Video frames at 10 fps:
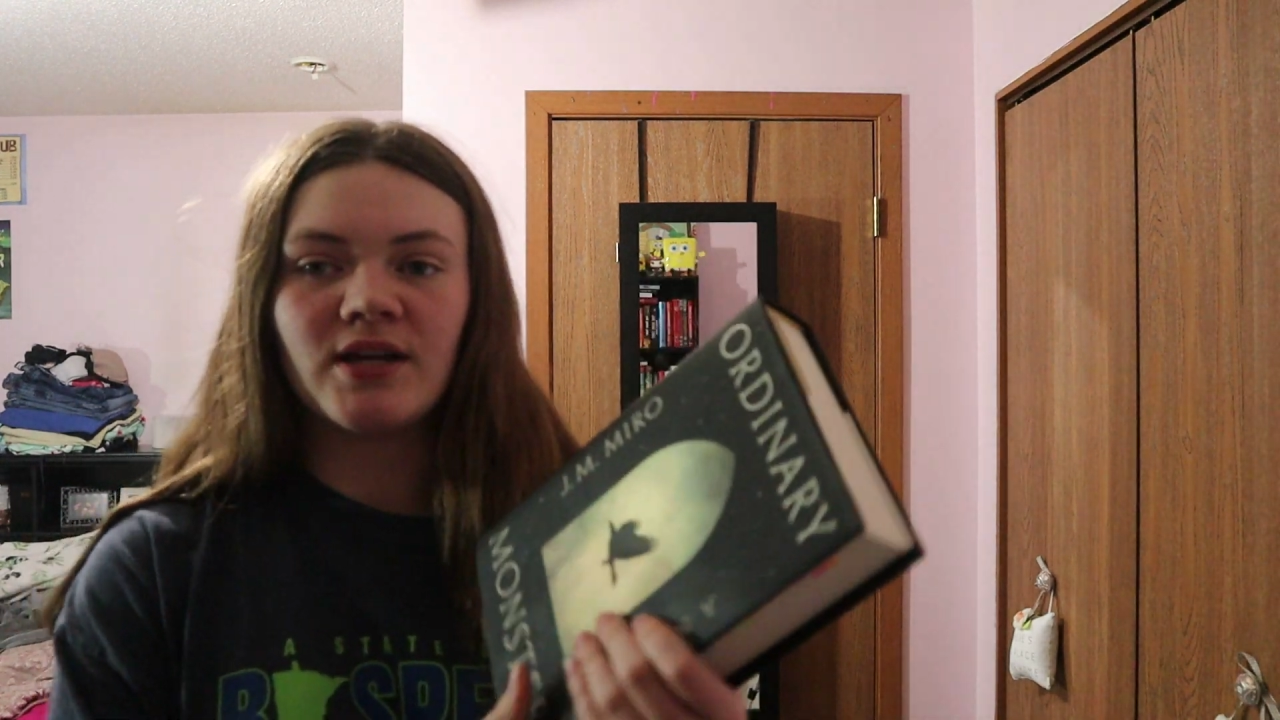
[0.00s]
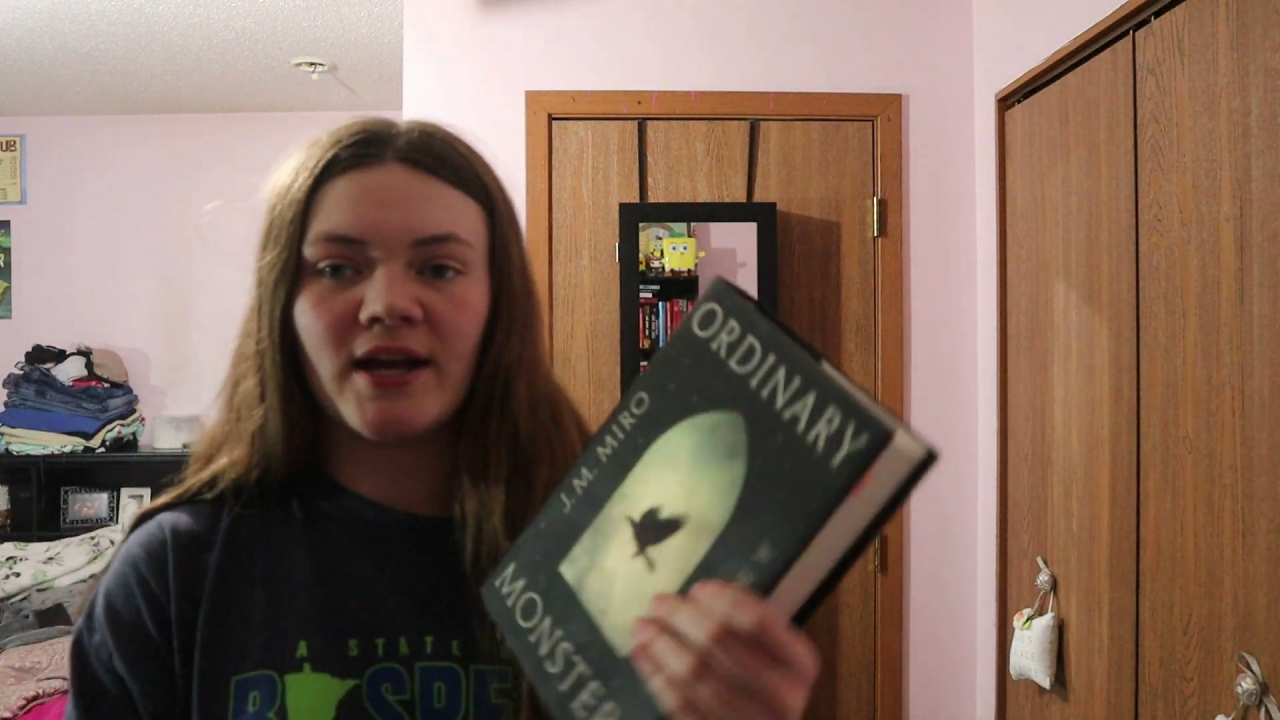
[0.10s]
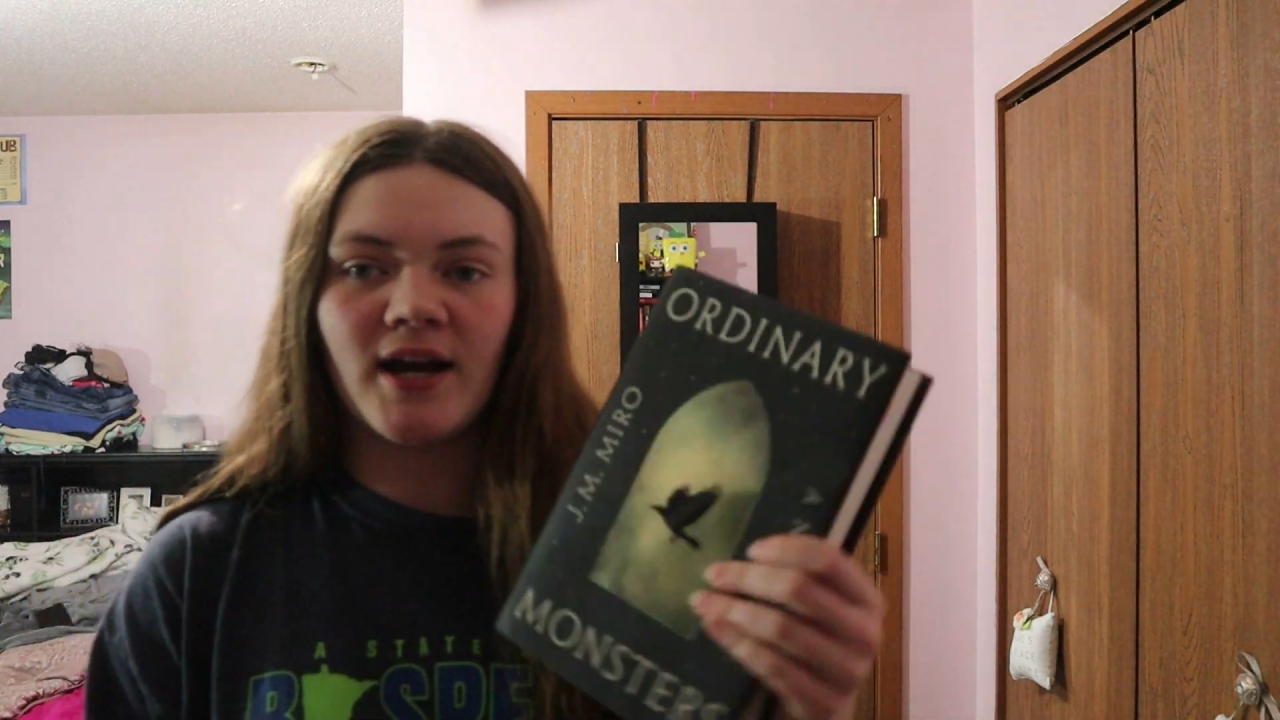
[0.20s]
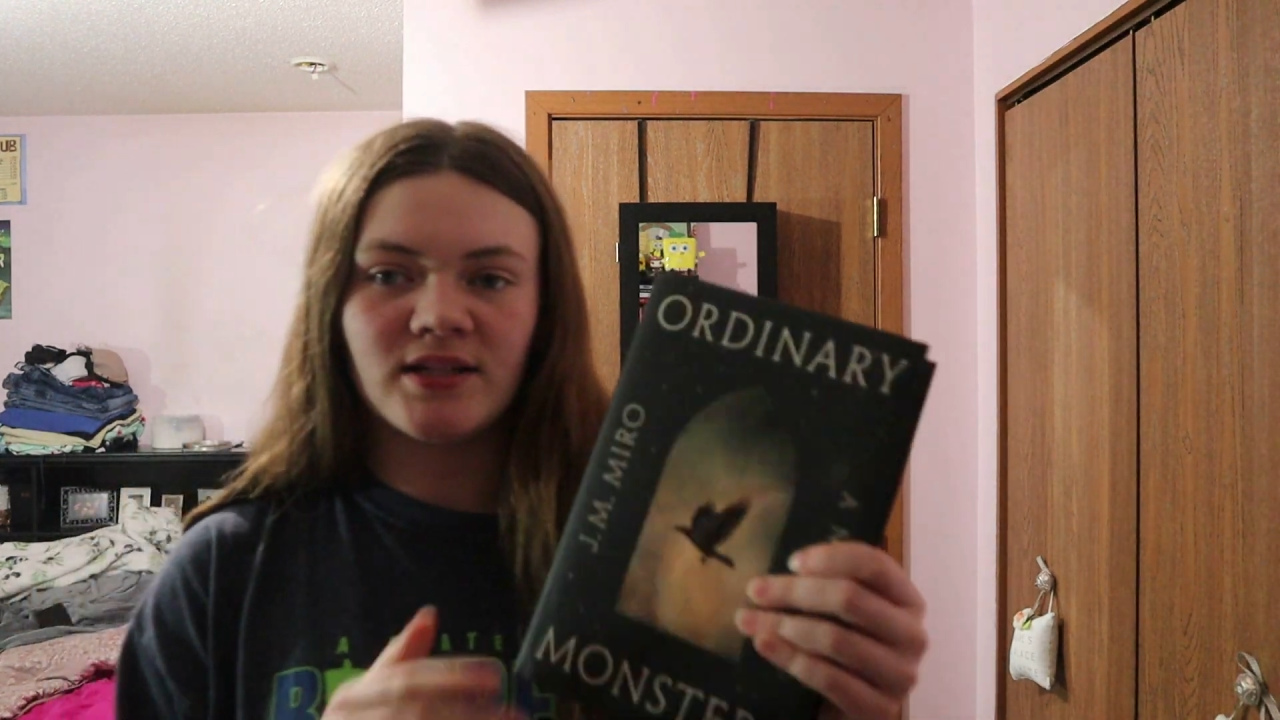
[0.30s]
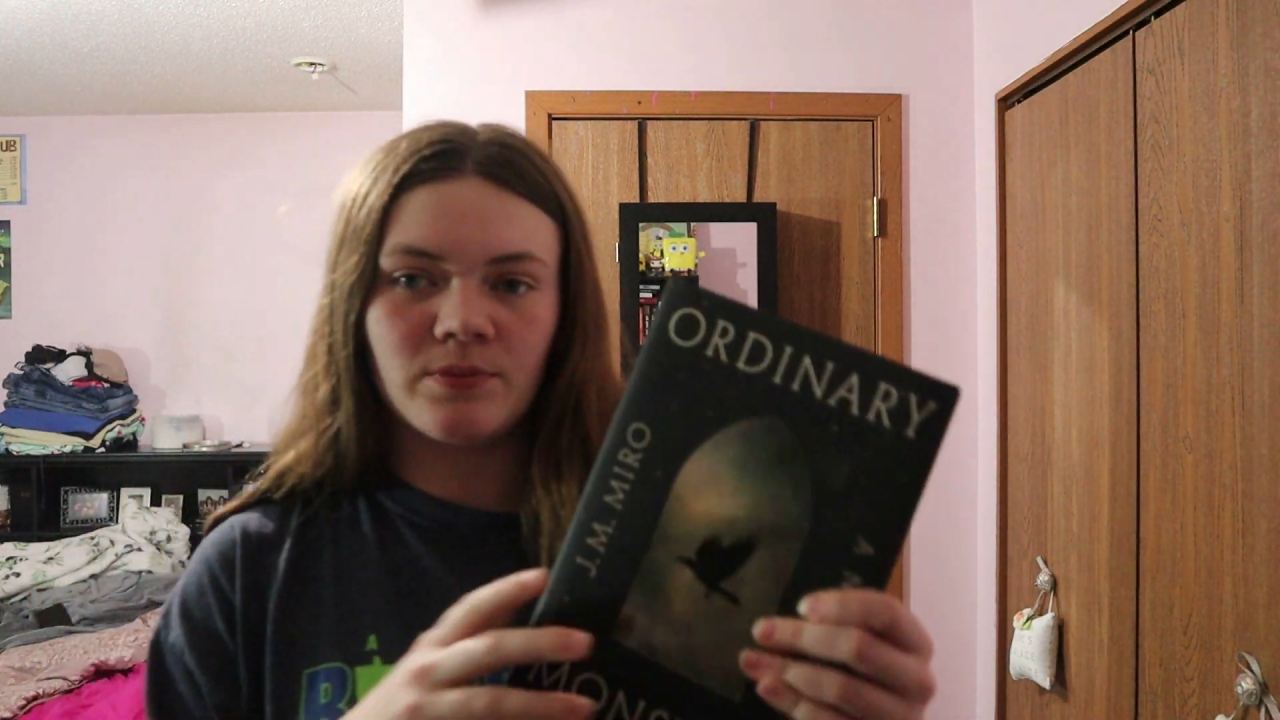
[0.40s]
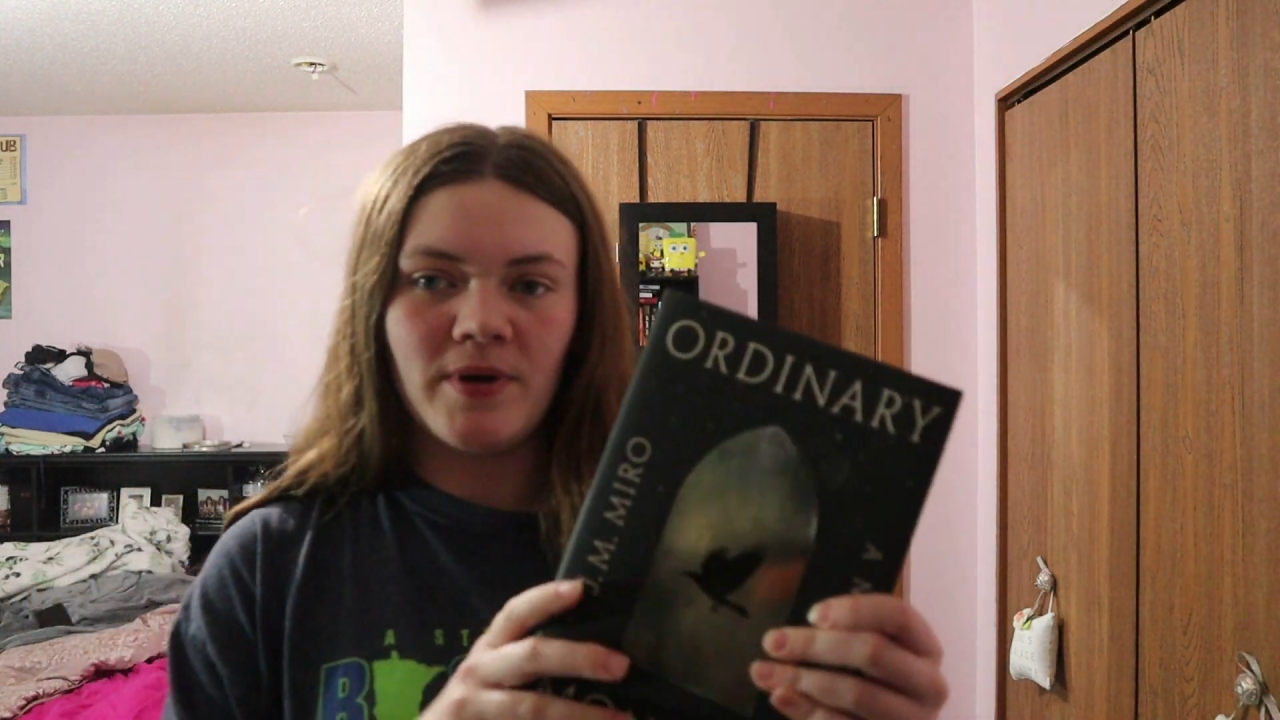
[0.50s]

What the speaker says: I got to